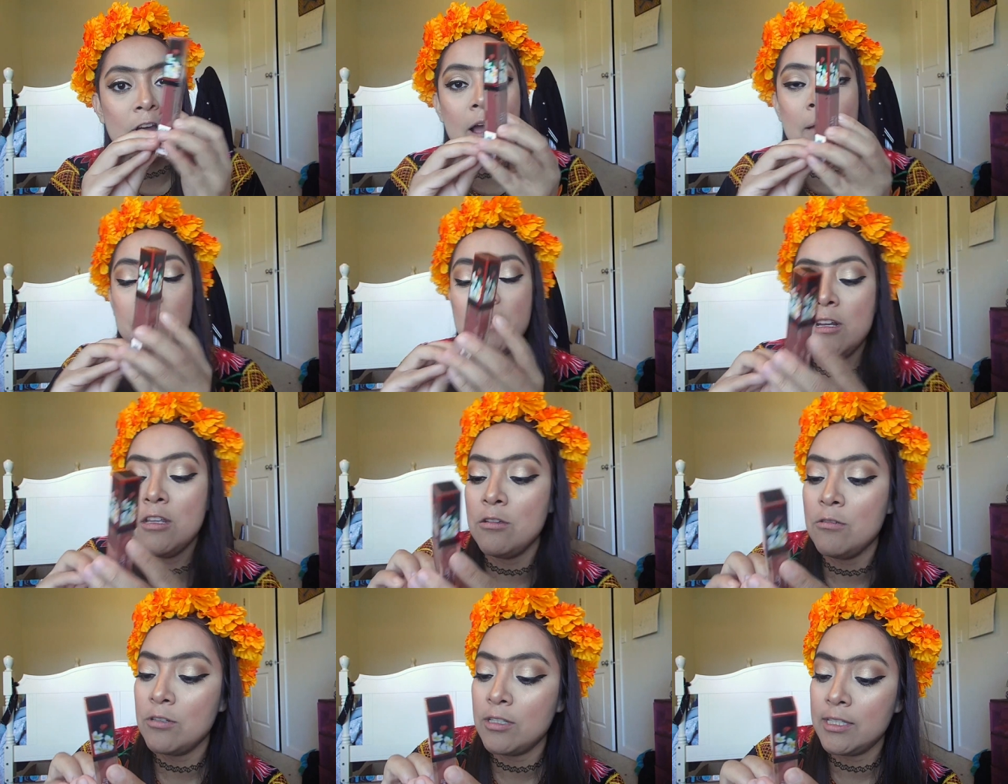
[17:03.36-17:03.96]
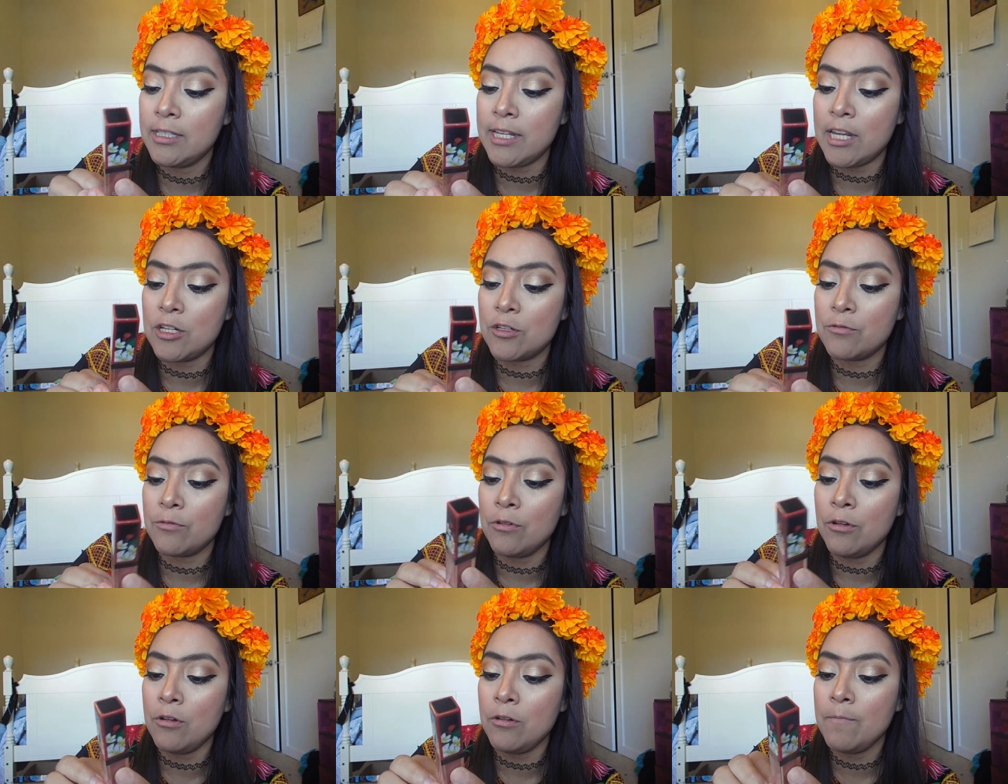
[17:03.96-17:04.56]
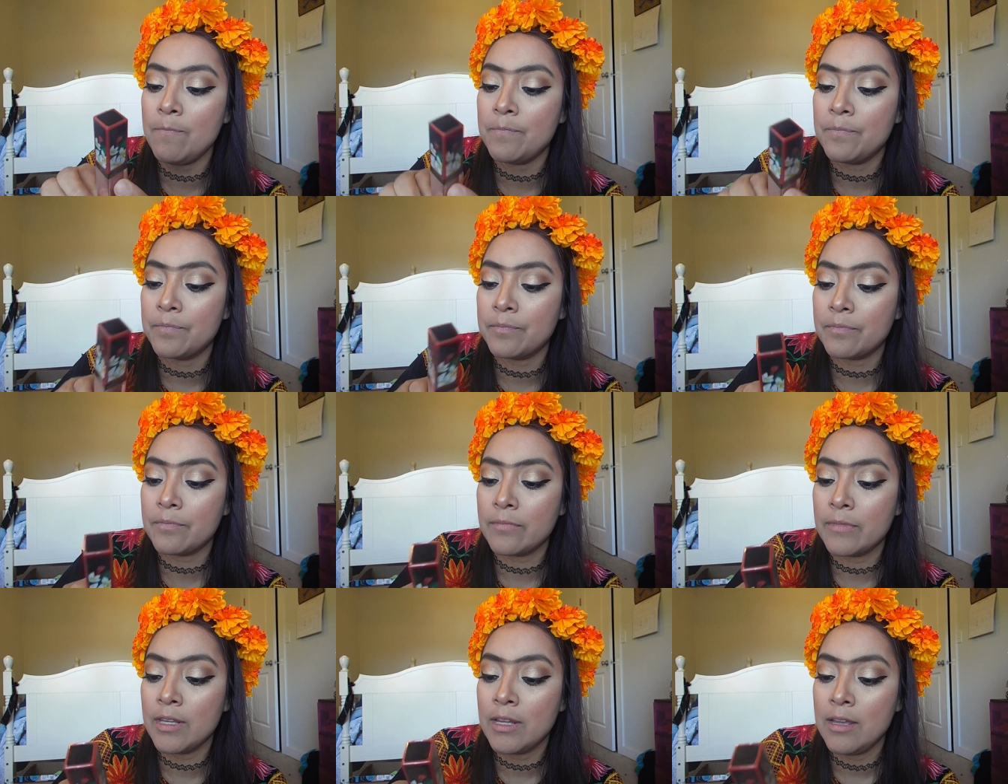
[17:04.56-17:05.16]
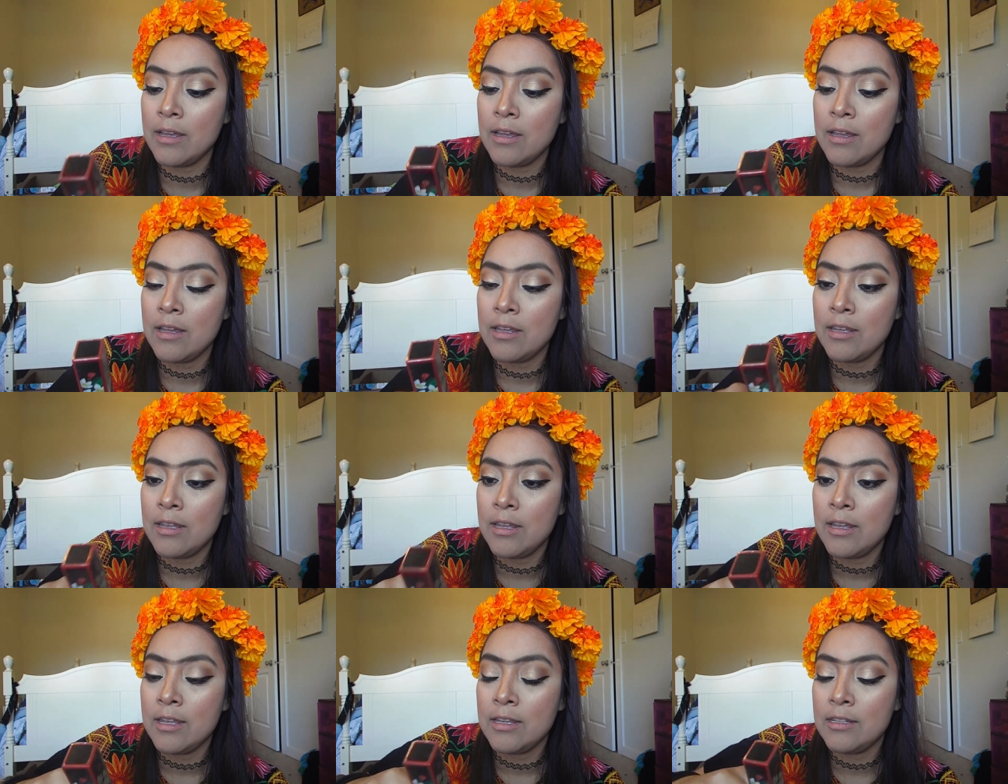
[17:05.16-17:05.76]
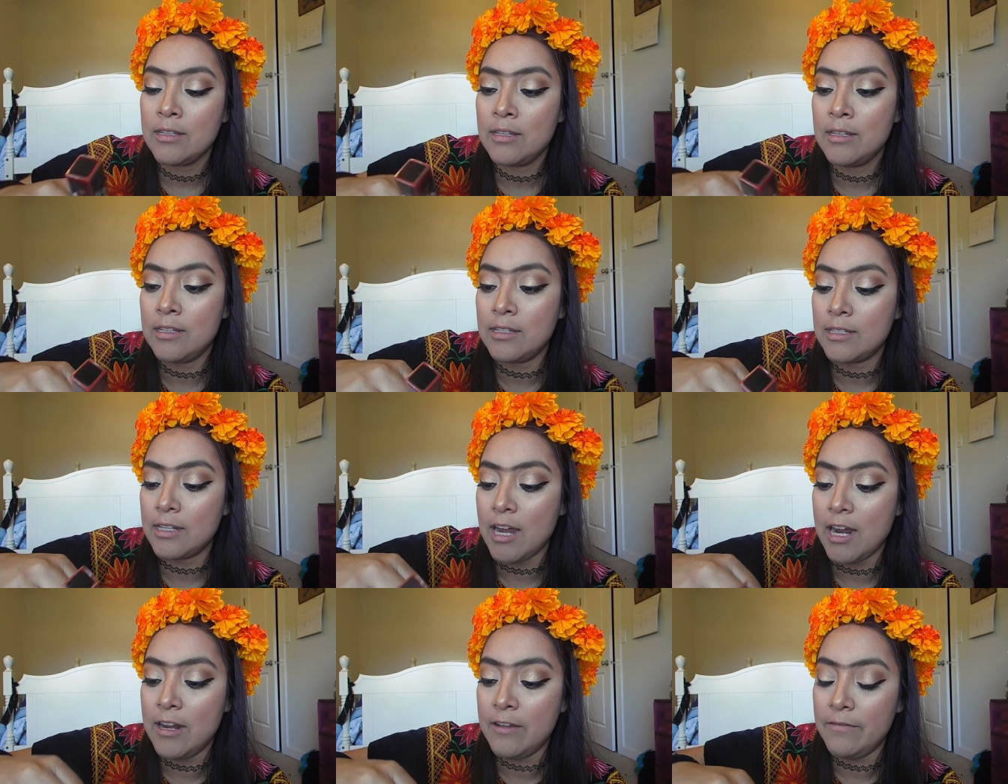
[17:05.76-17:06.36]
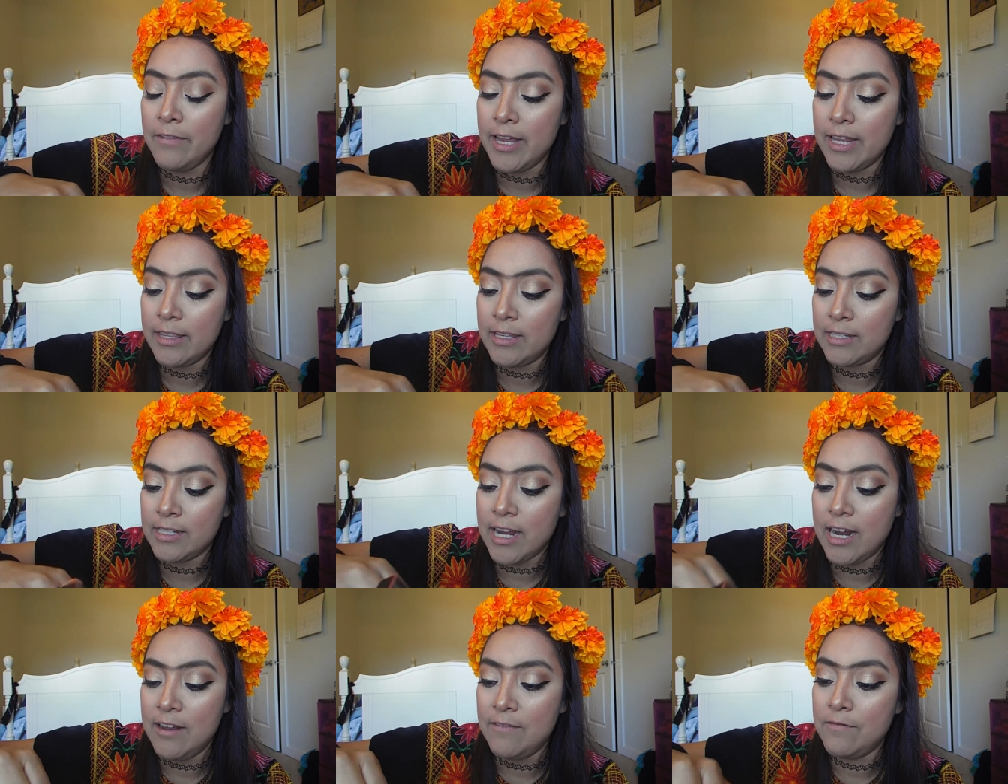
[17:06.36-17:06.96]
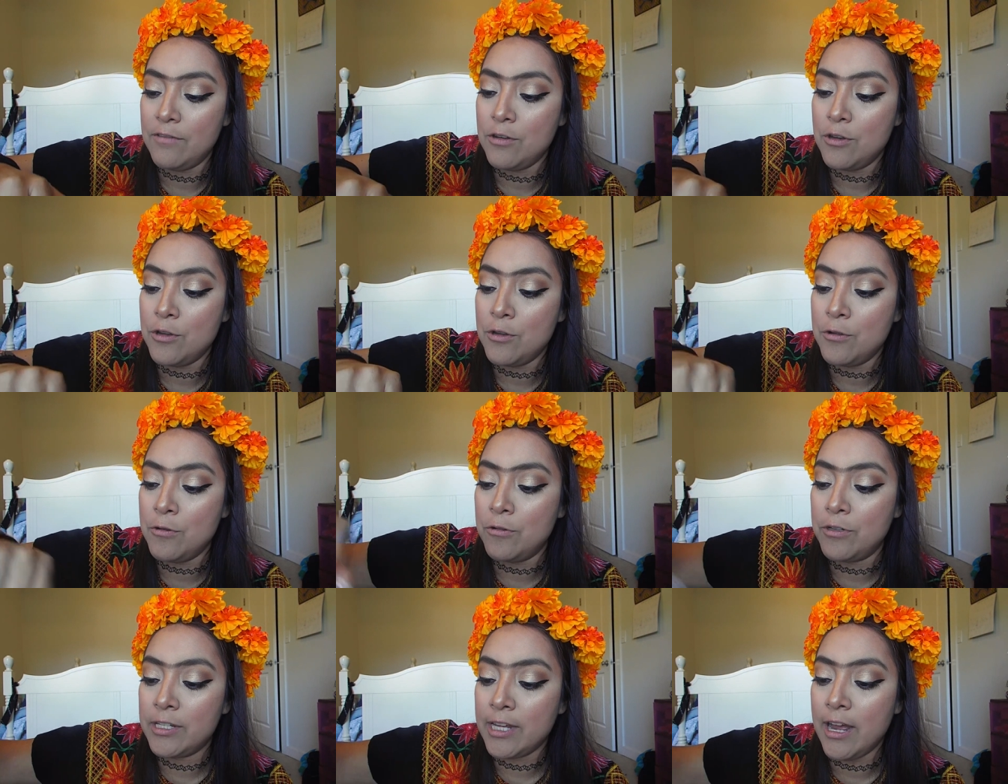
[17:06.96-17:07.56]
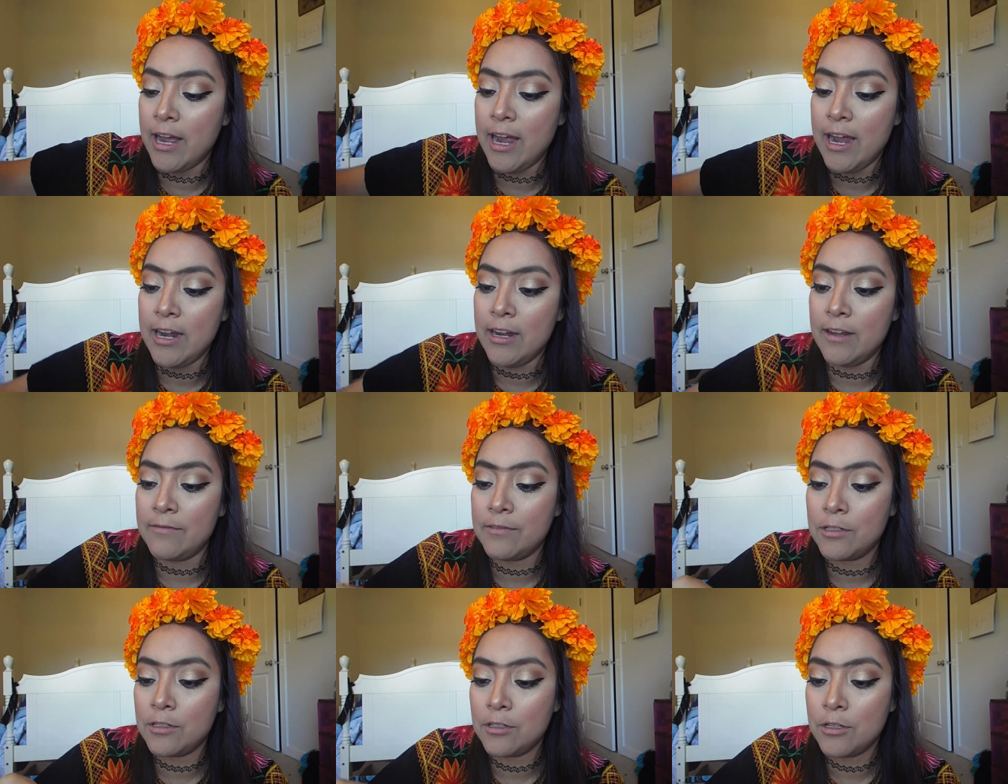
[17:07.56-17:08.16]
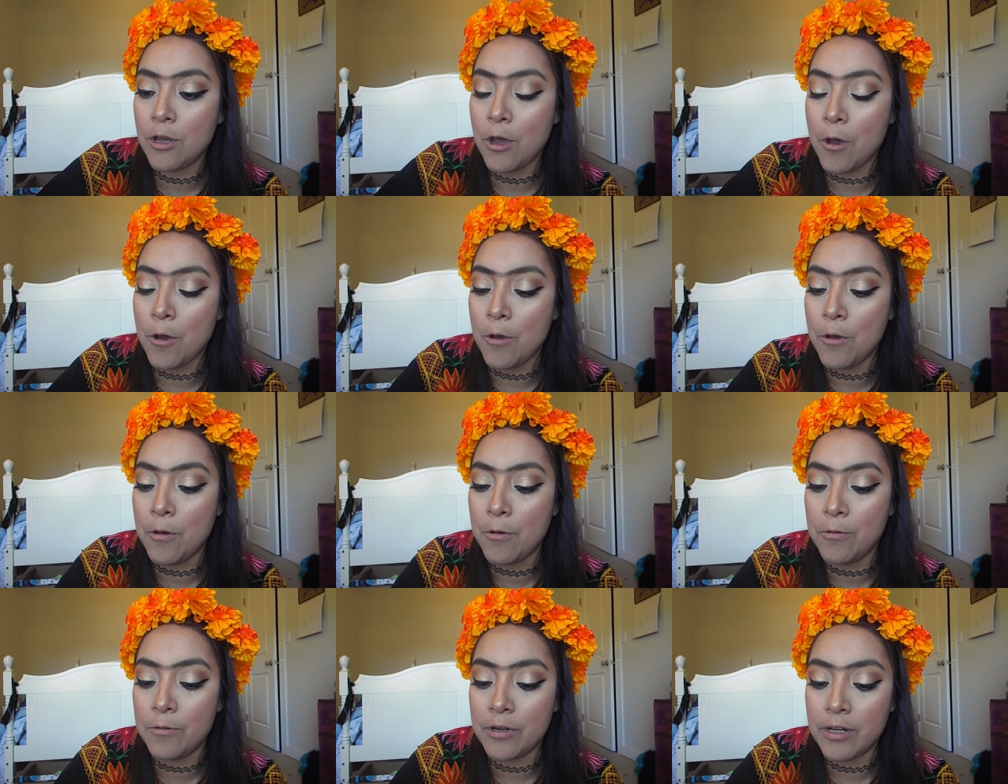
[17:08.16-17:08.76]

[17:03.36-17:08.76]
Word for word: I'm going to use sensual. This is kind of like this kind of nude kind of tone.